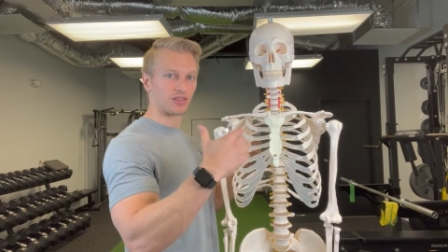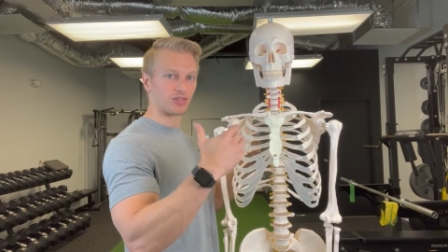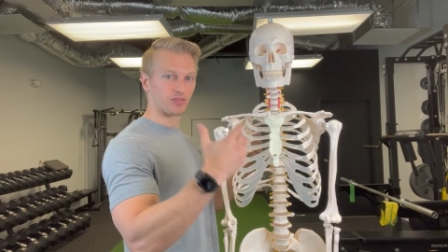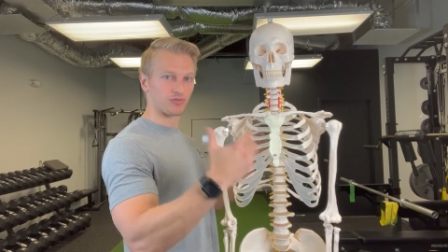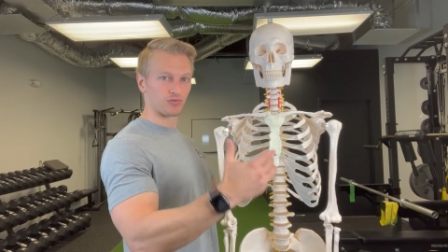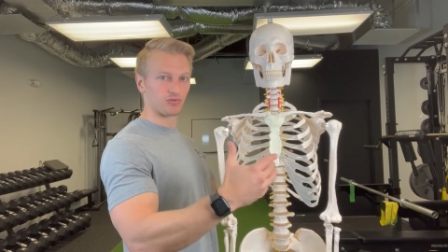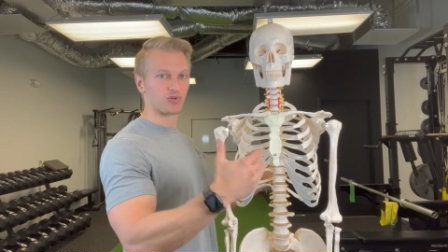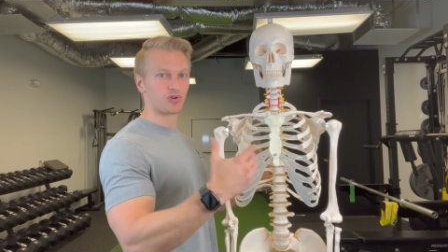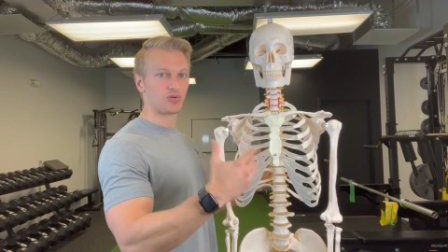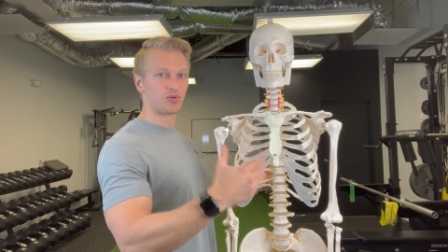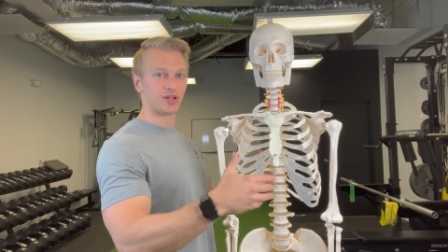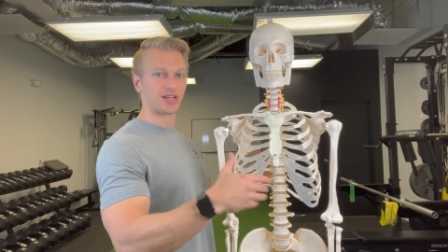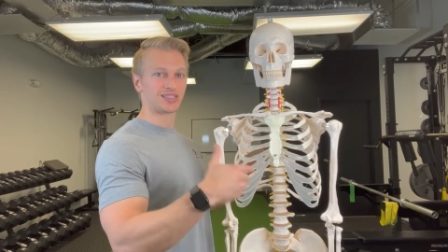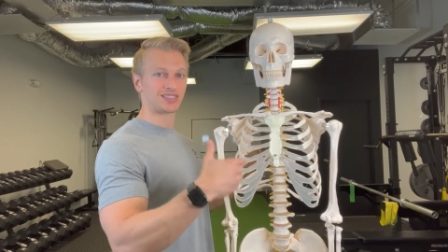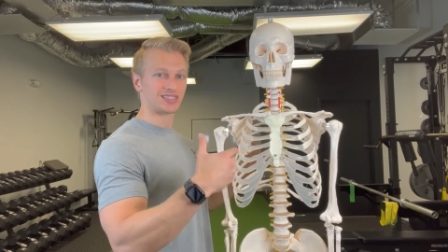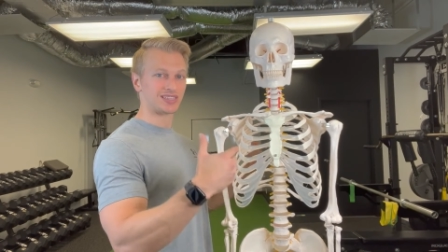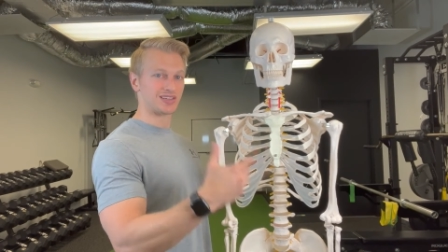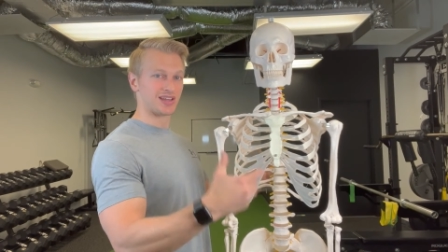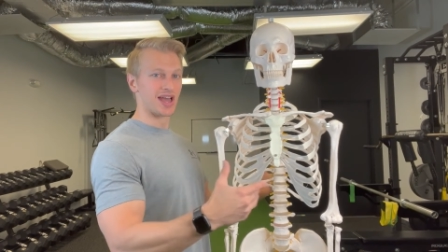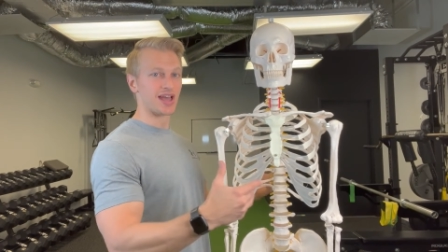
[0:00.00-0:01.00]
through
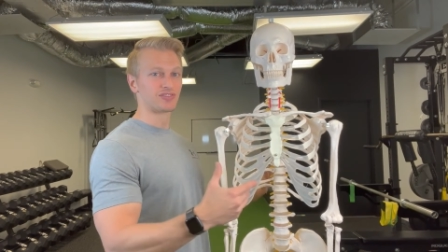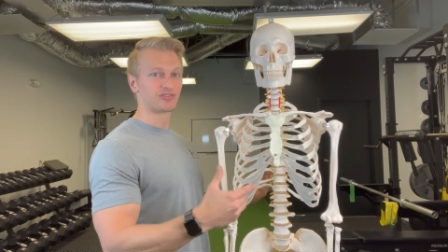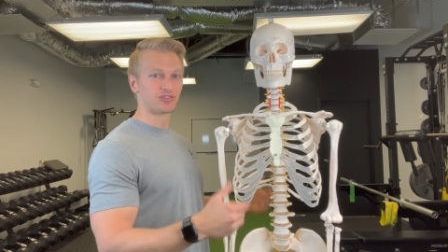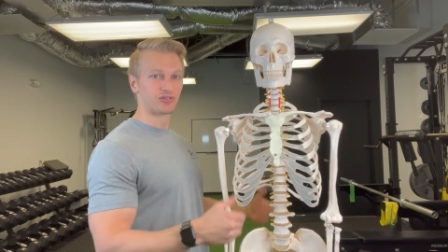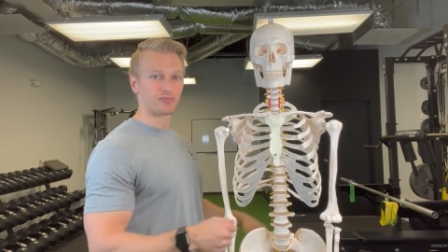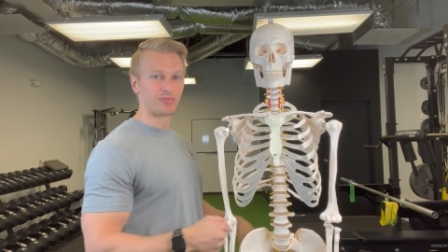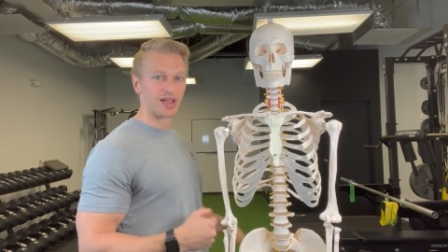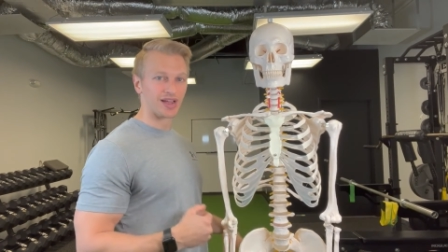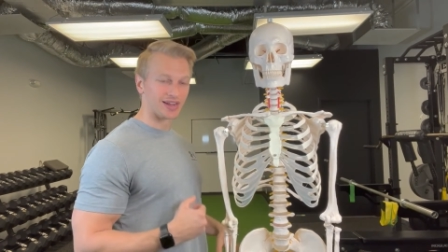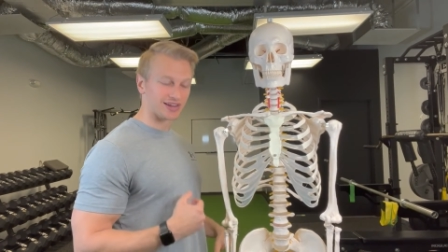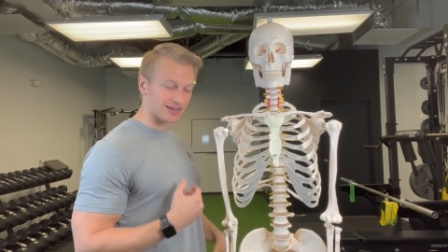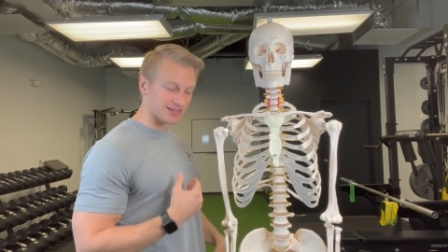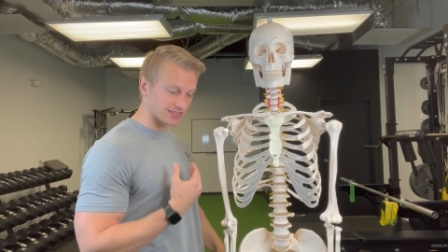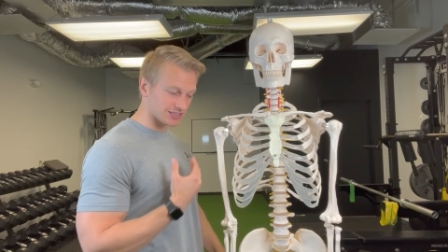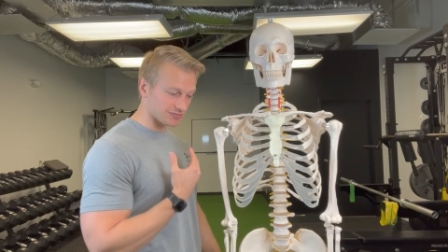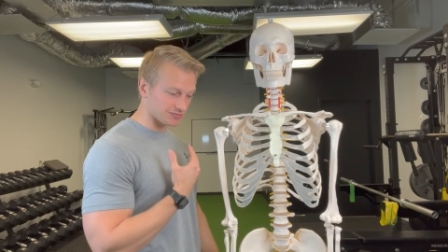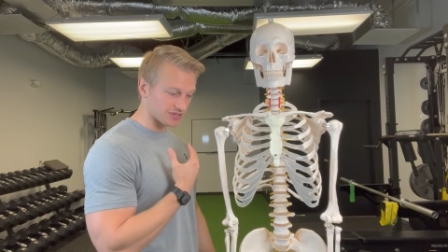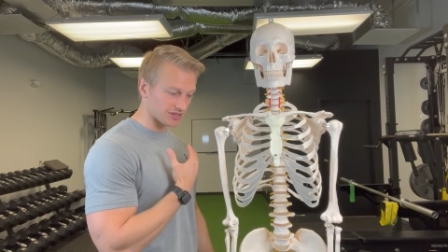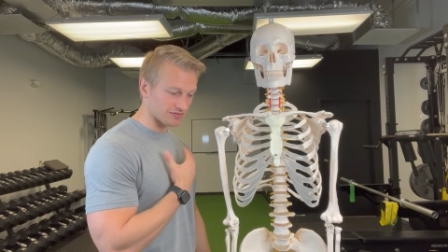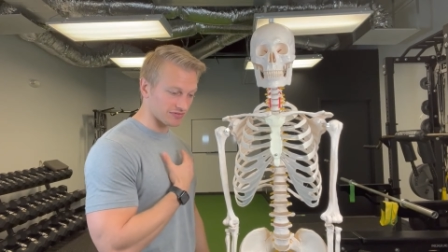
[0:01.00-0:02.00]
its natural
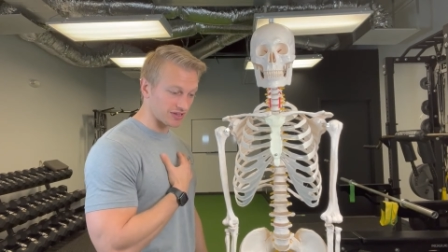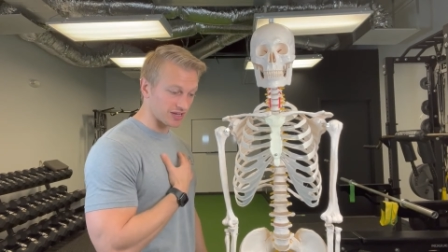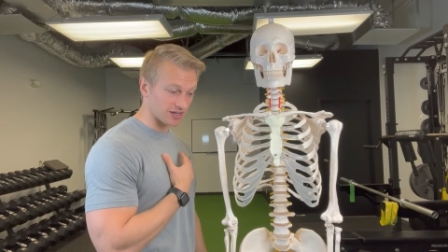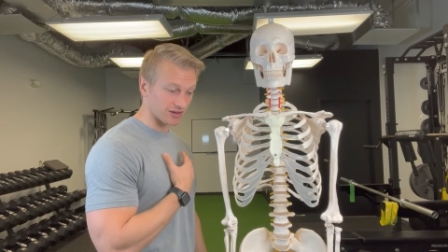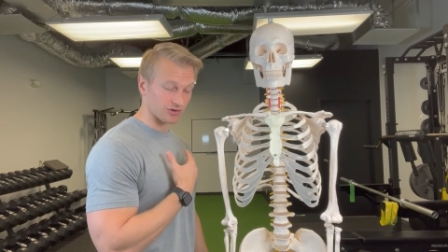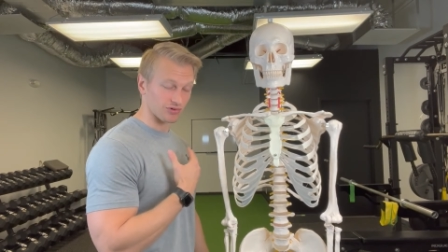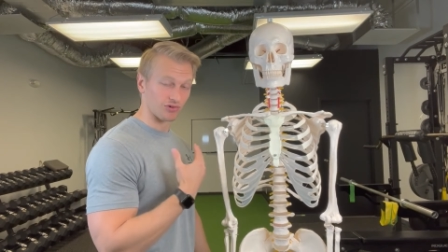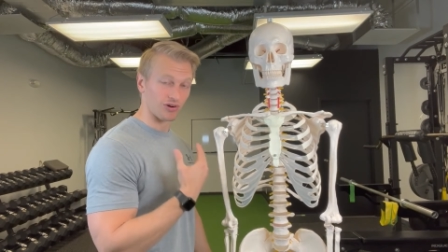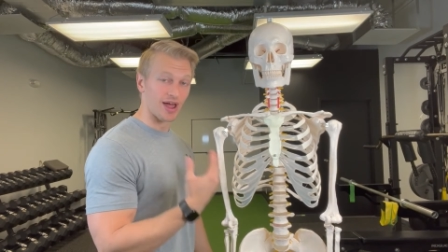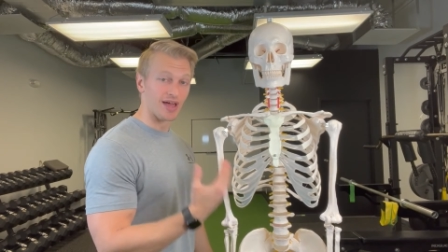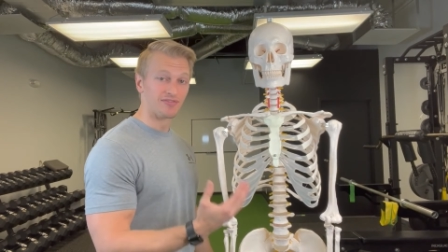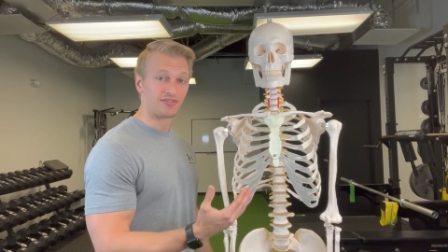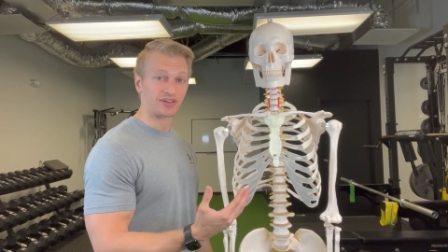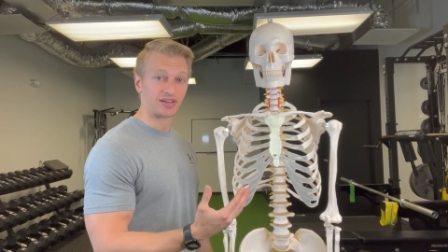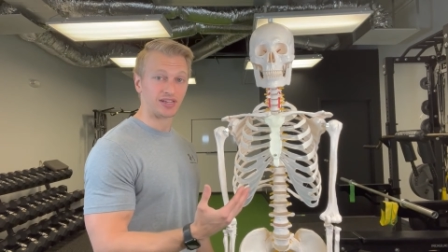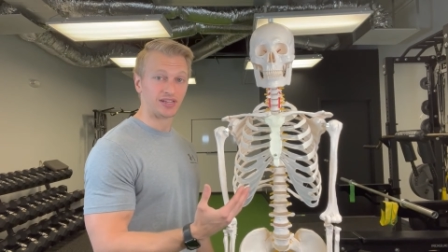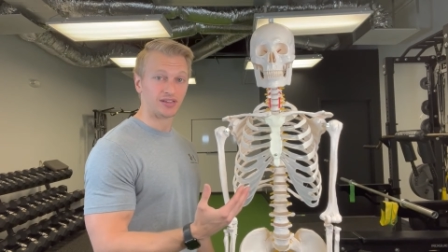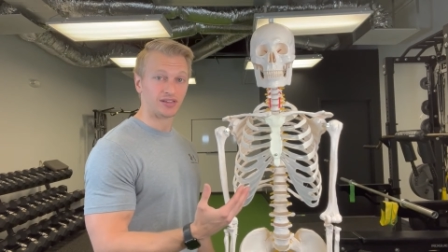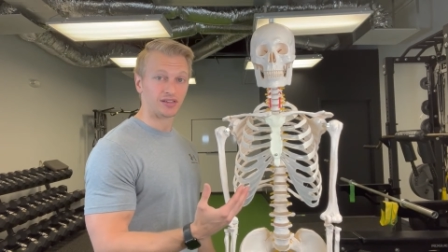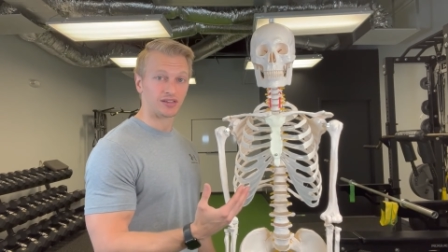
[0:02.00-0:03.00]
mechanisms of
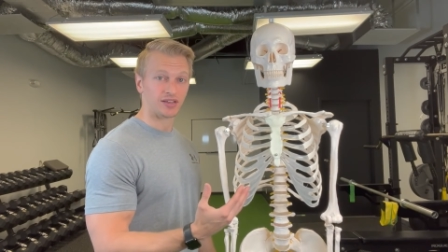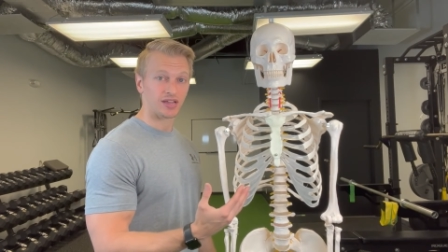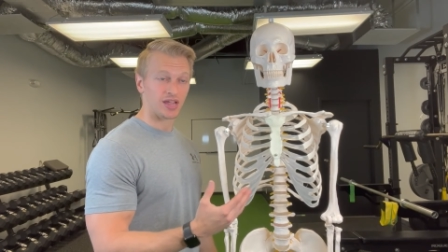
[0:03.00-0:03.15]
gravity.